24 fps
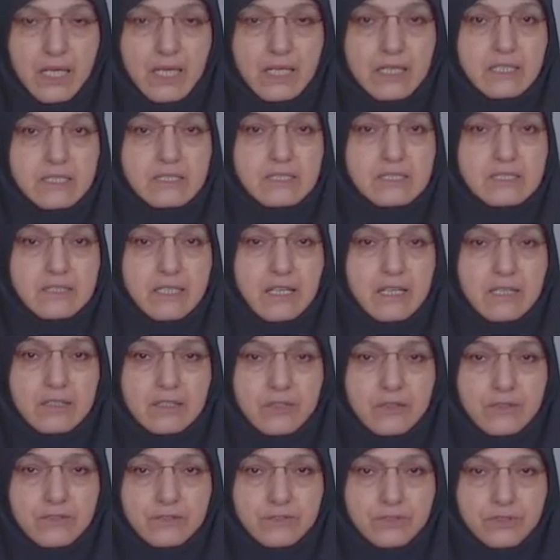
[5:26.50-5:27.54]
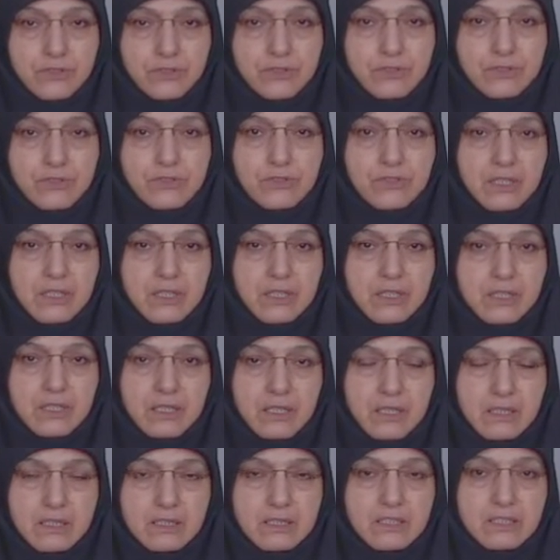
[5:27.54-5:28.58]
Instead of choosing
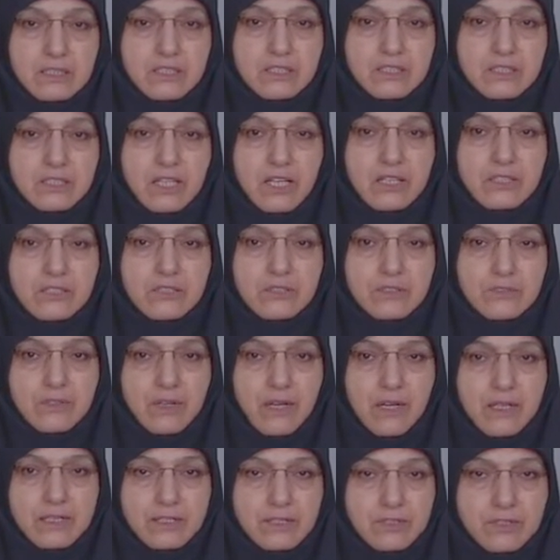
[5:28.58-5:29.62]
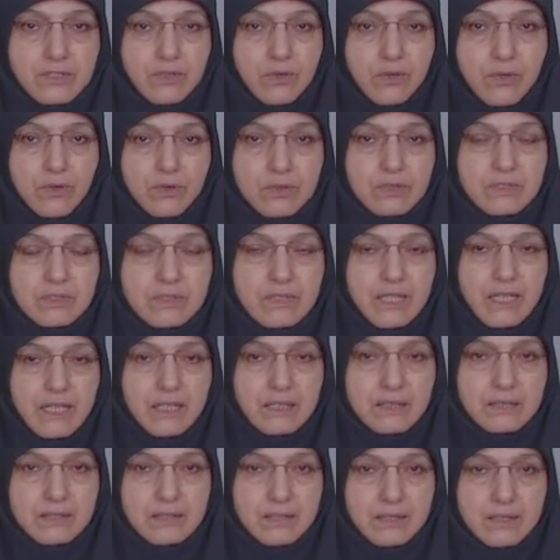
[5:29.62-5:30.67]
the Creator as the only
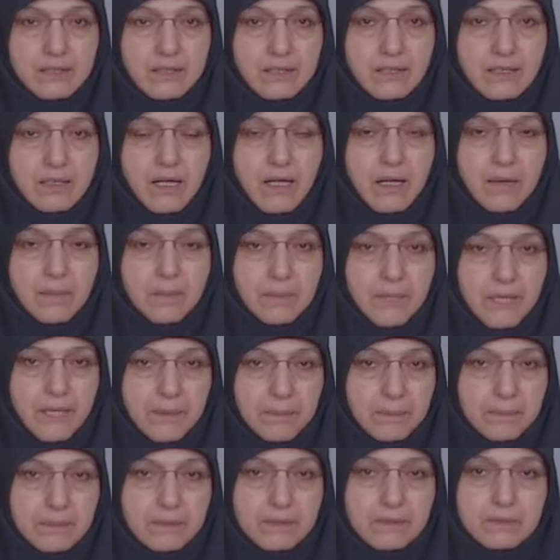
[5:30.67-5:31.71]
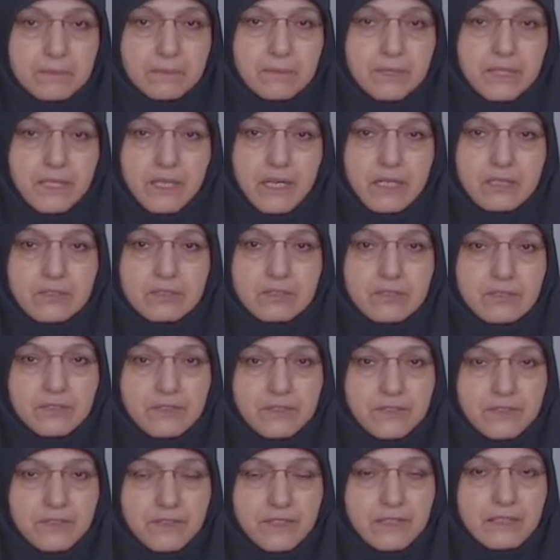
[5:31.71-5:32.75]
deity, people began to
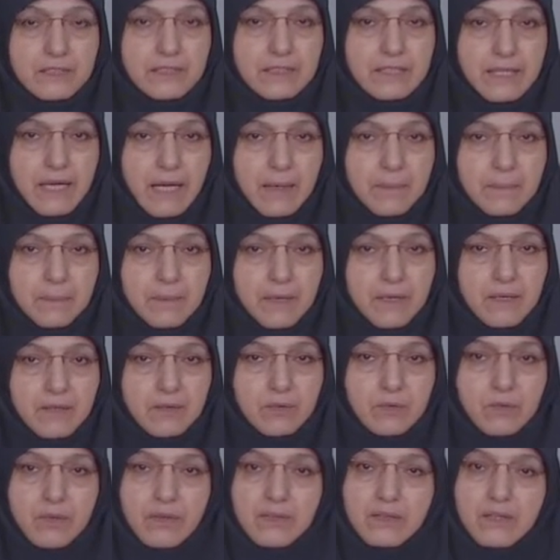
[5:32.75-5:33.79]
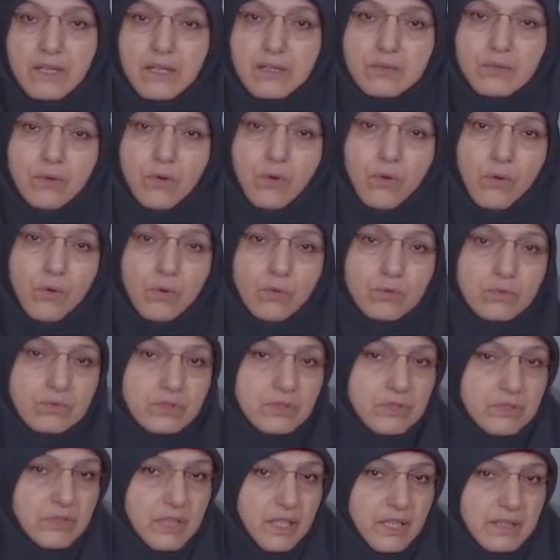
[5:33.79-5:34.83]
fill the gap with their own
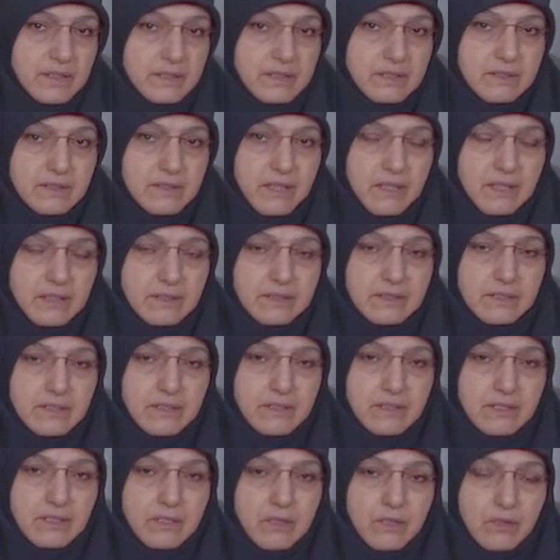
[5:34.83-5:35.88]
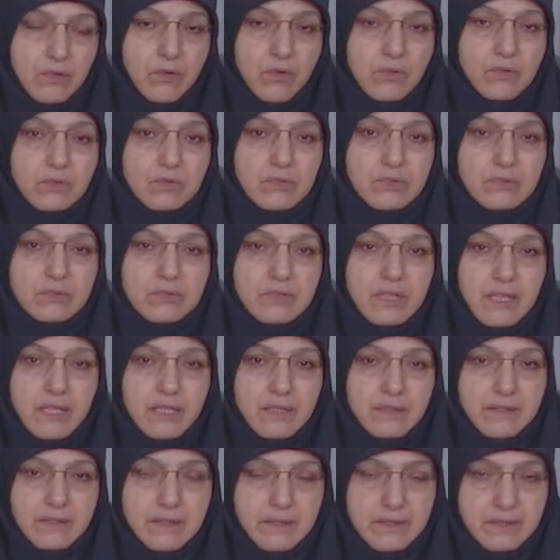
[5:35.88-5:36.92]
created deity or
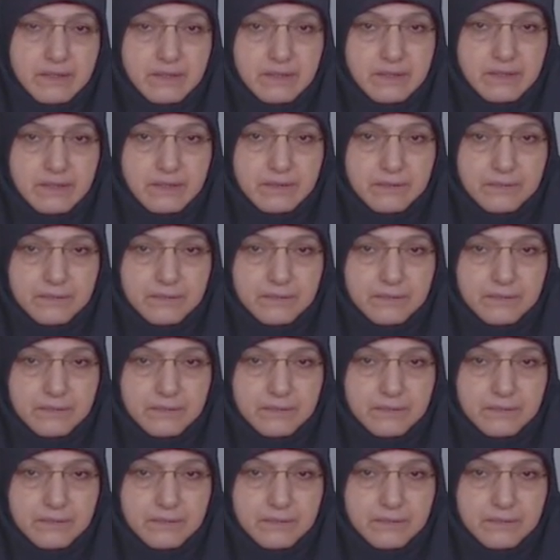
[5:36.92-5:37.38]
deities.